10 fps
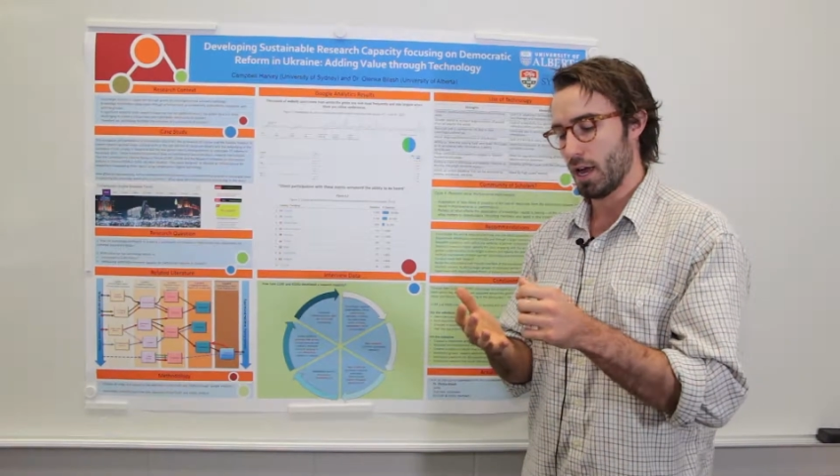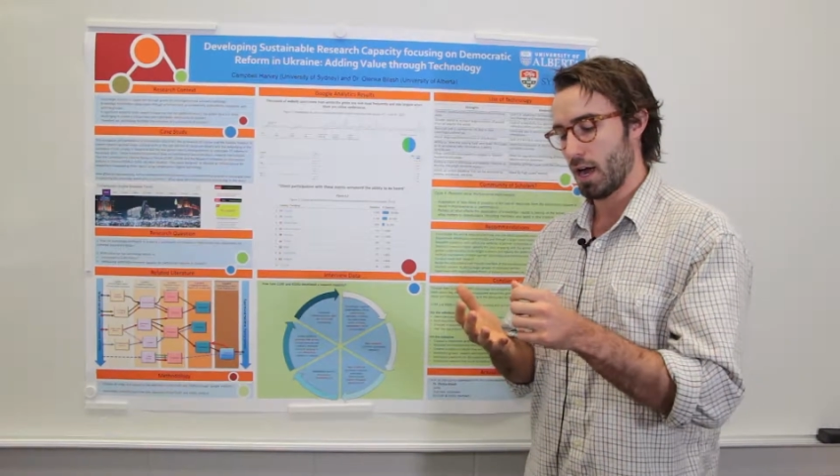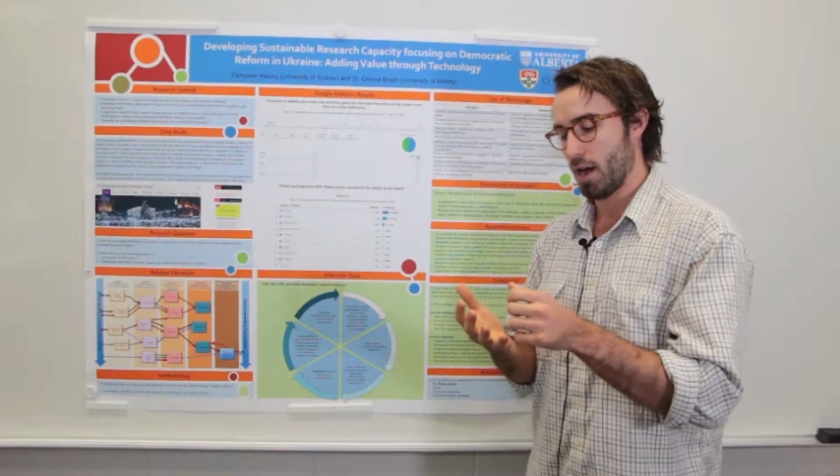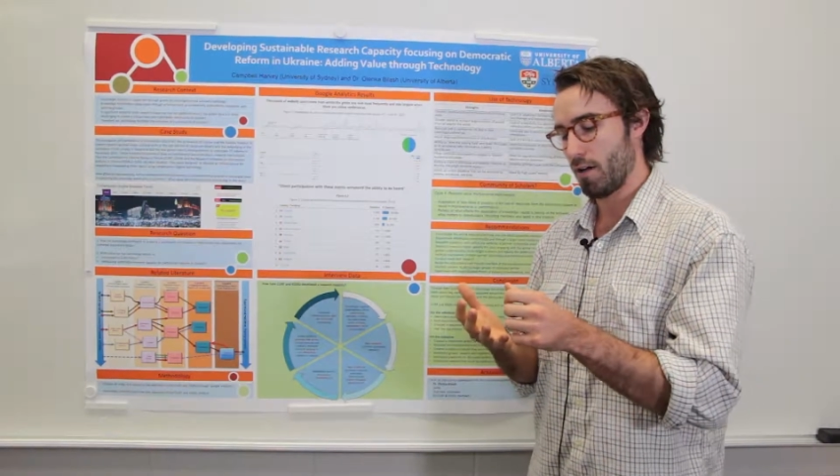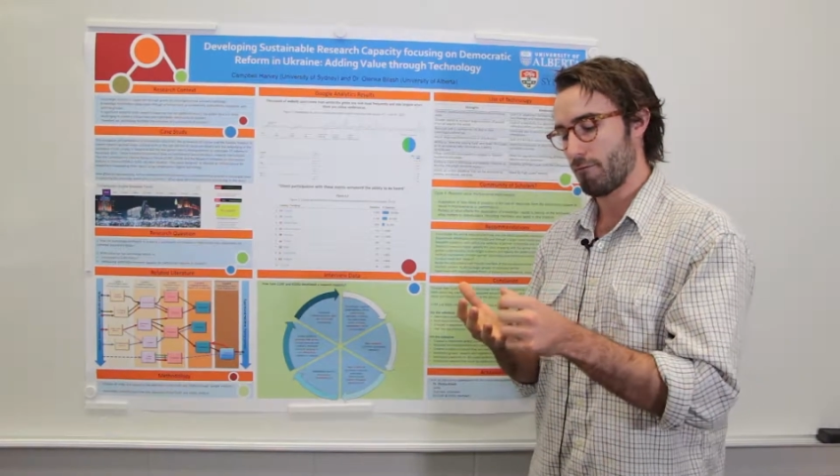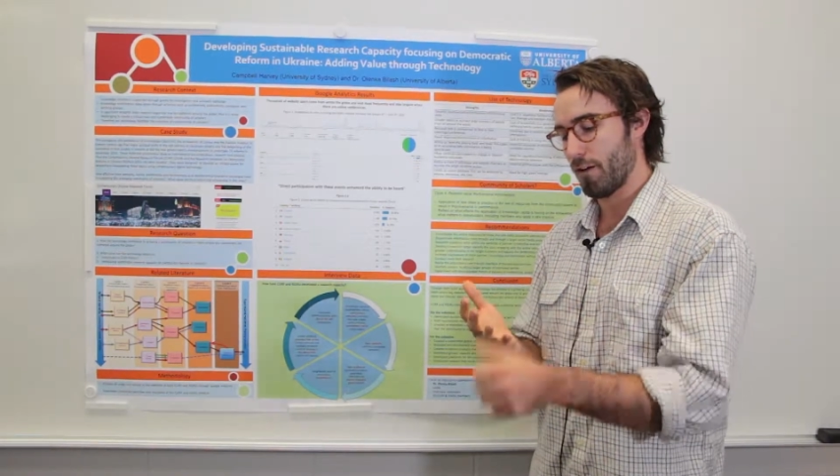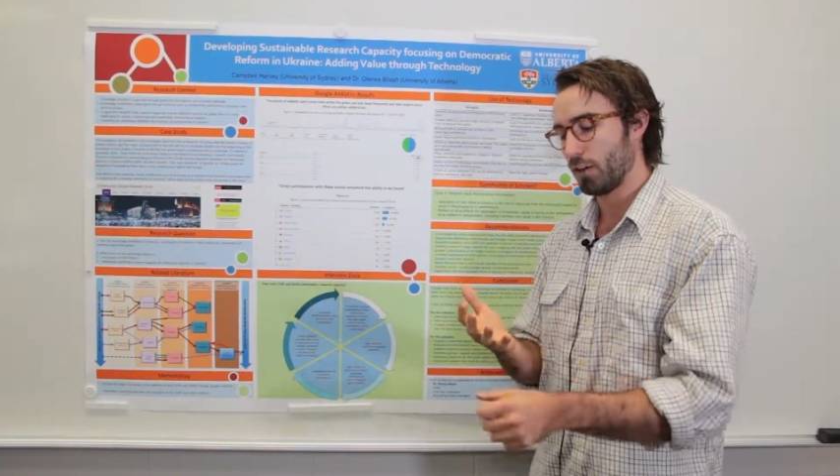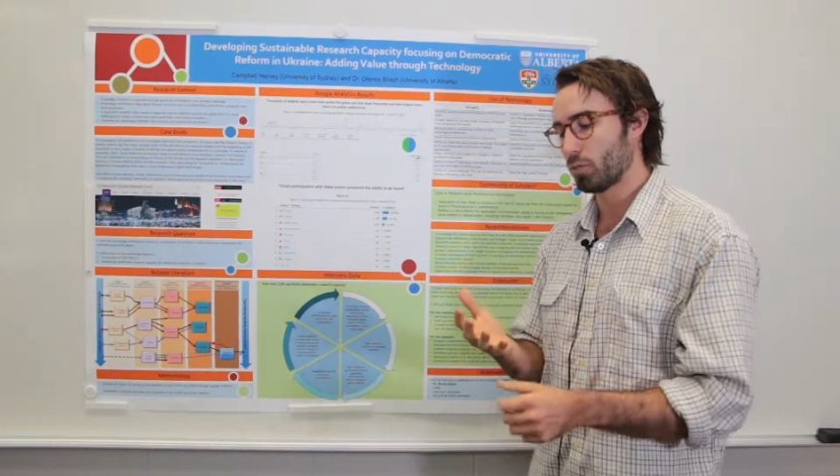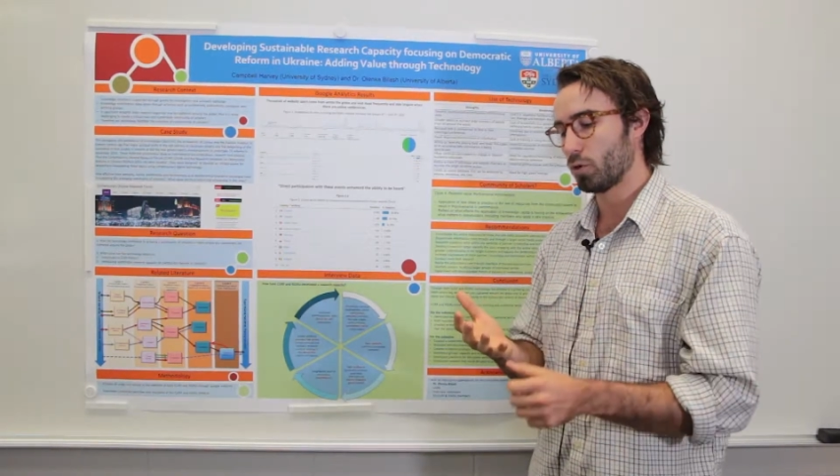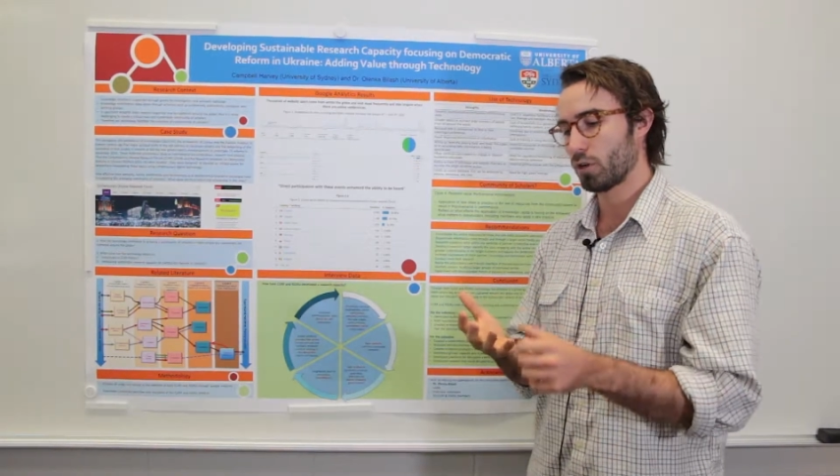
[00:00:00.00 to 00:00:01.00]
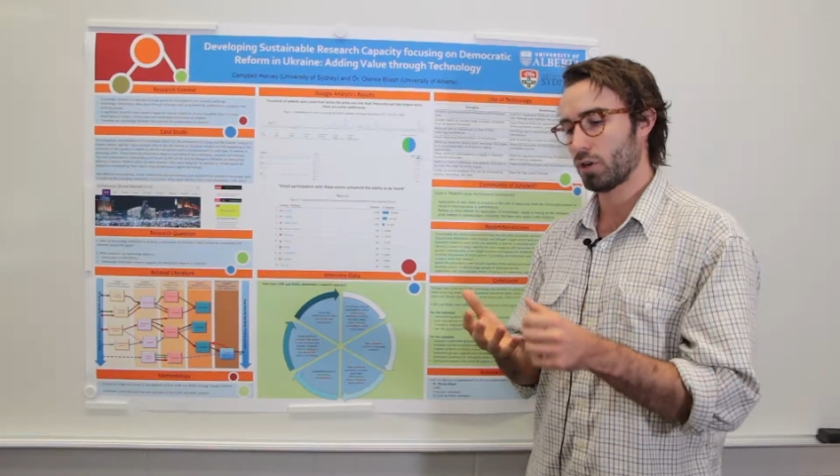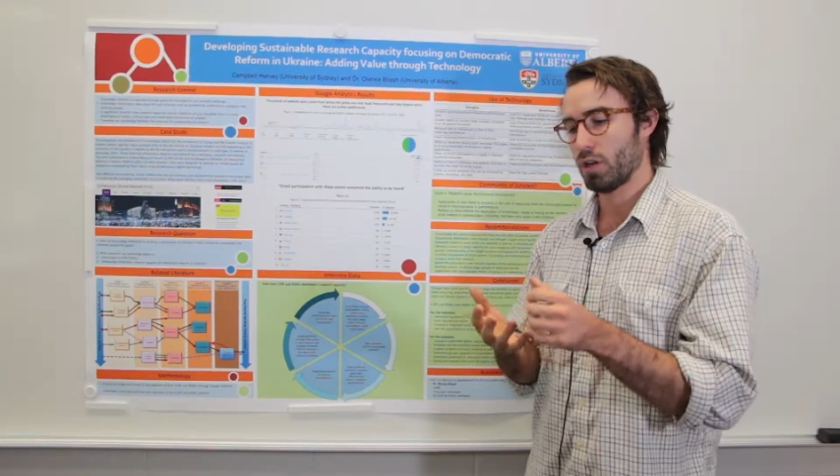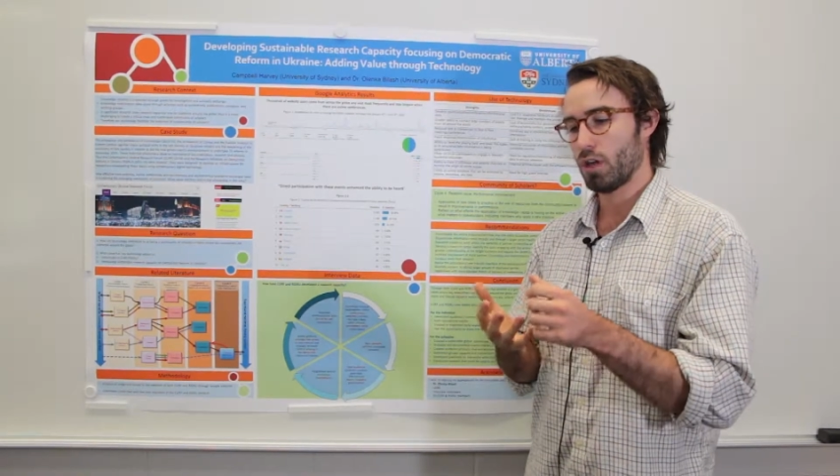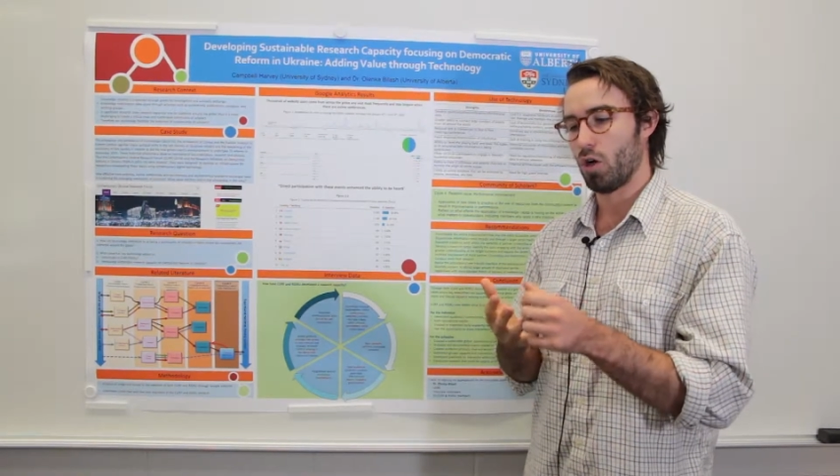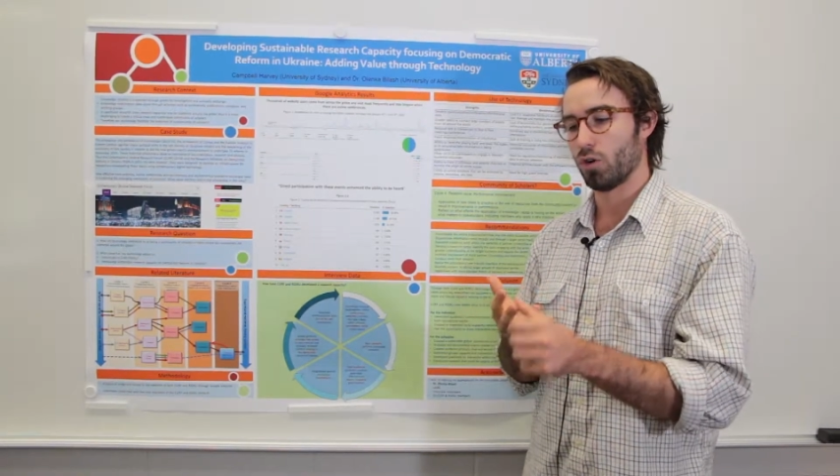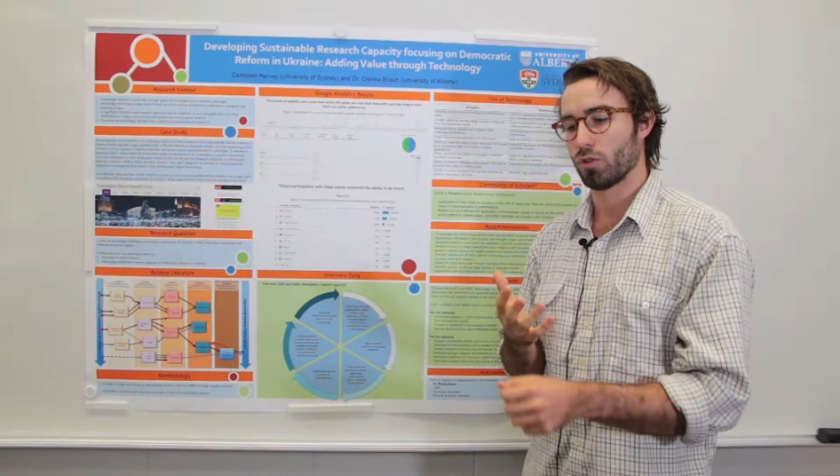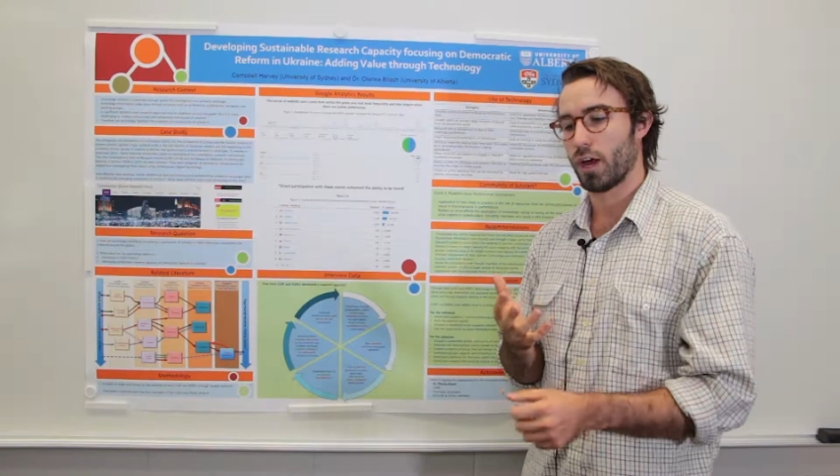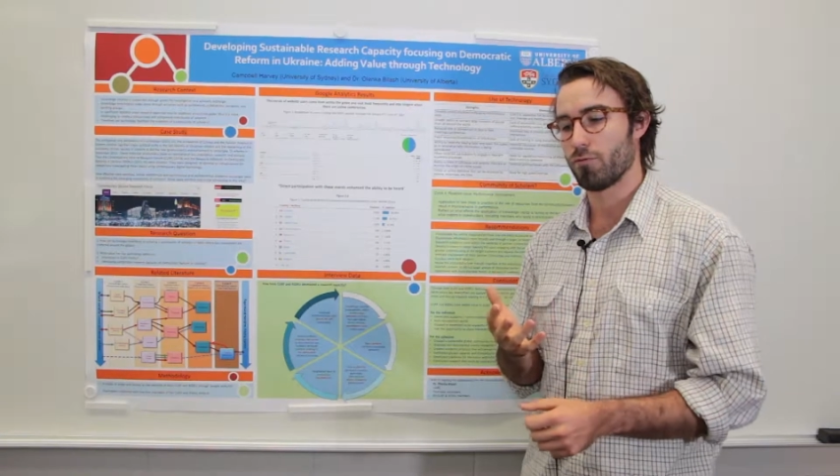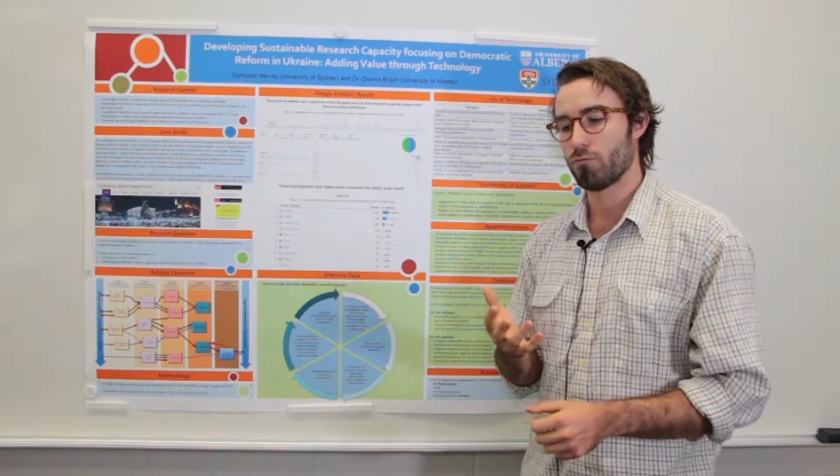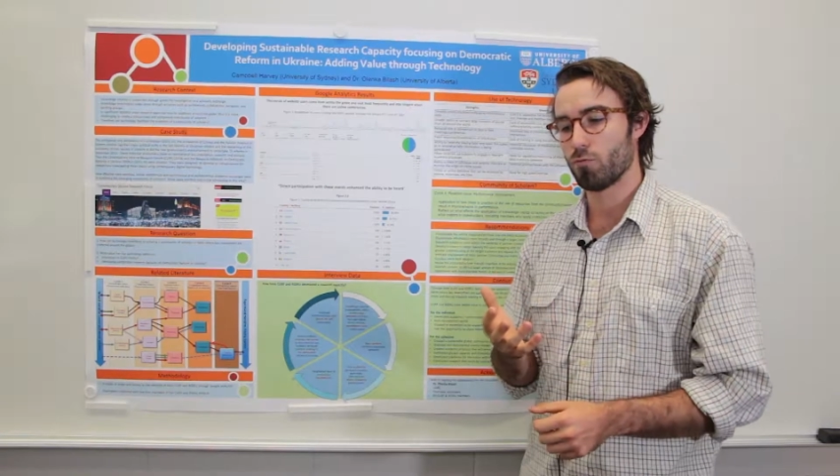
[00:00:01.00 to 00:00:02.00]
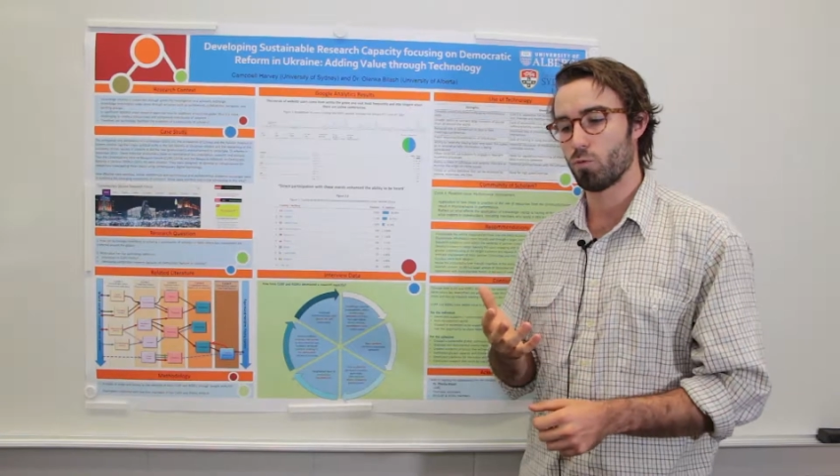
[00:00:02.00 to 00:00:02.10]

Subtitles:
Facebook, online